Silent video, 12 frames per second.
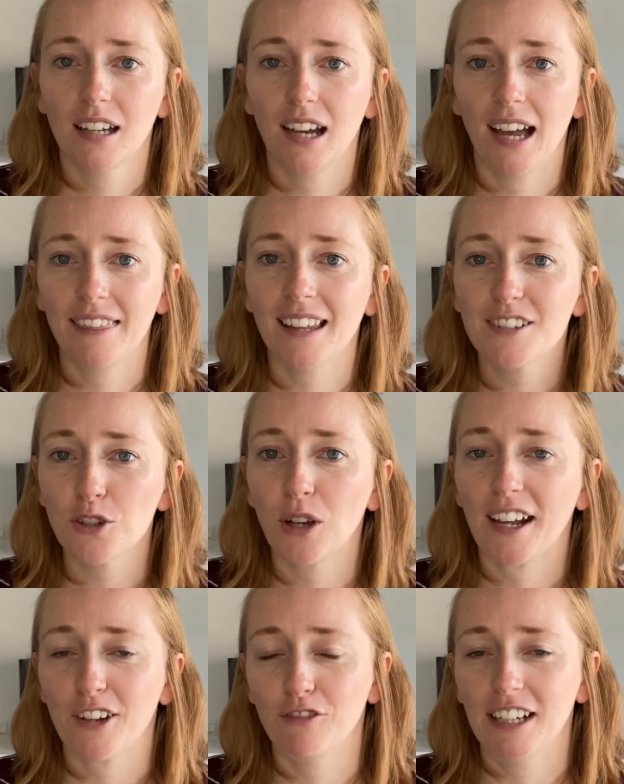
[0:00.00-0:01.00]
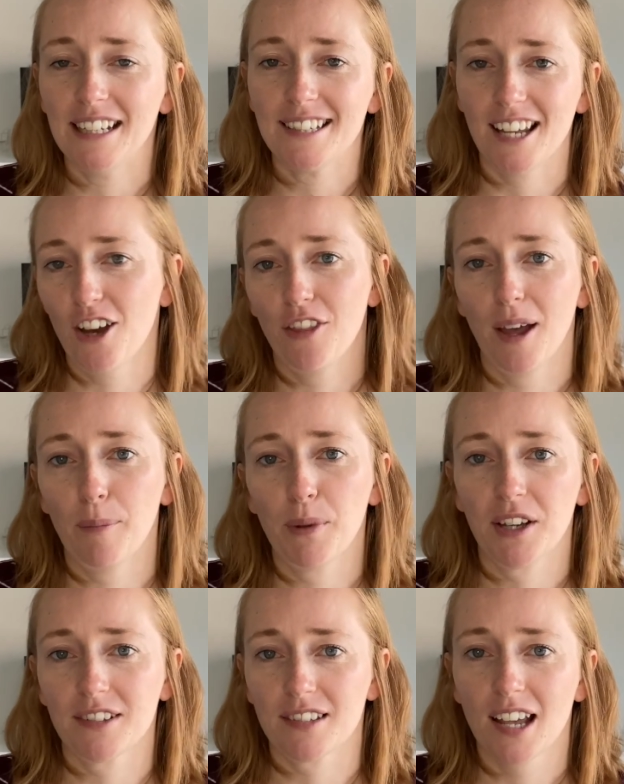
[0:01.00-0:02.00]
And that's all I can really say on that
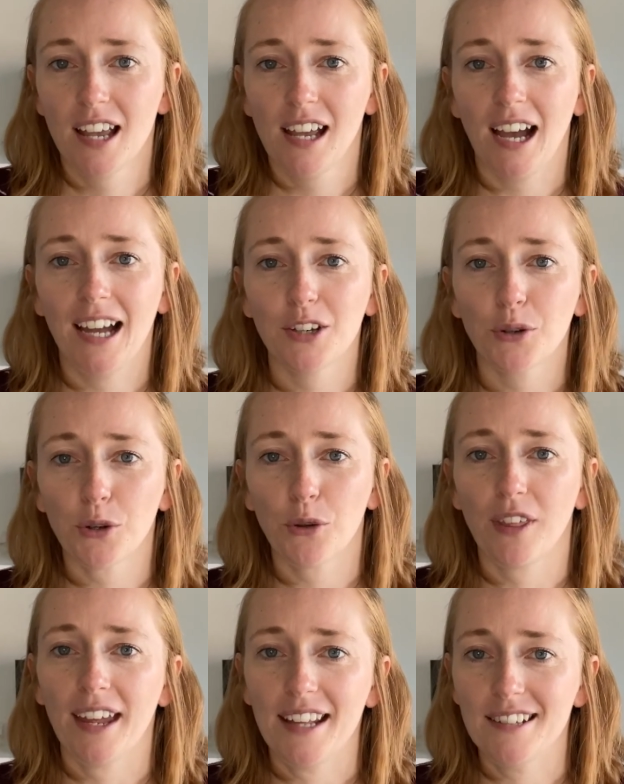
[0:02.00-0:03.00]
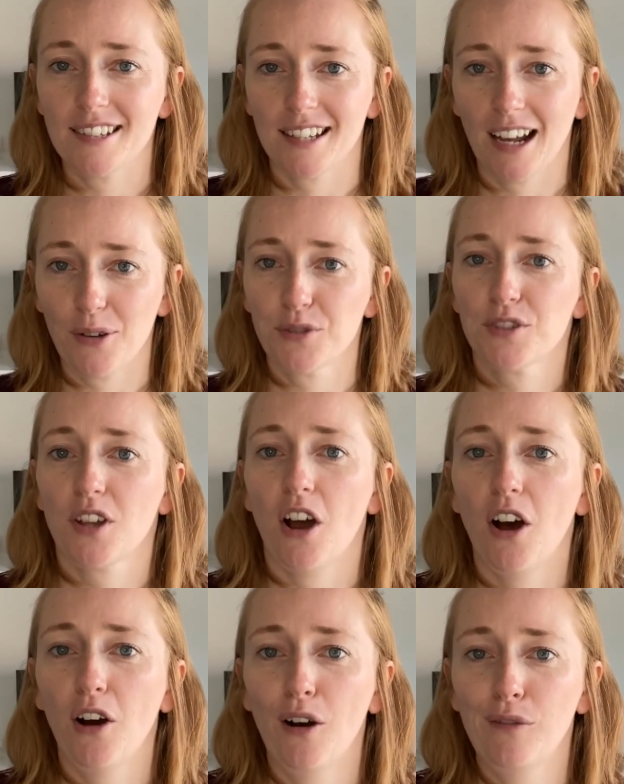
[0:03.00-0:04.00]
because I don't know the ins and outs
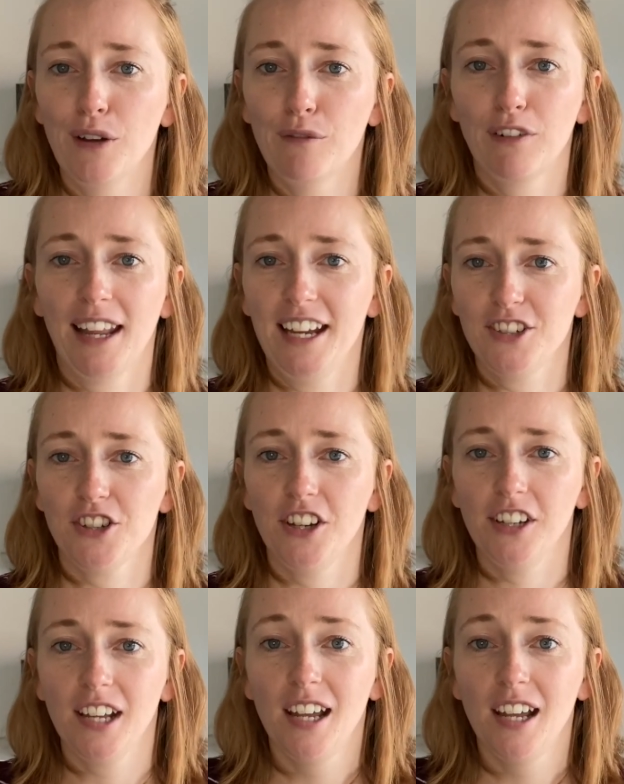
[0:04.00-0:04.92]
of inflation.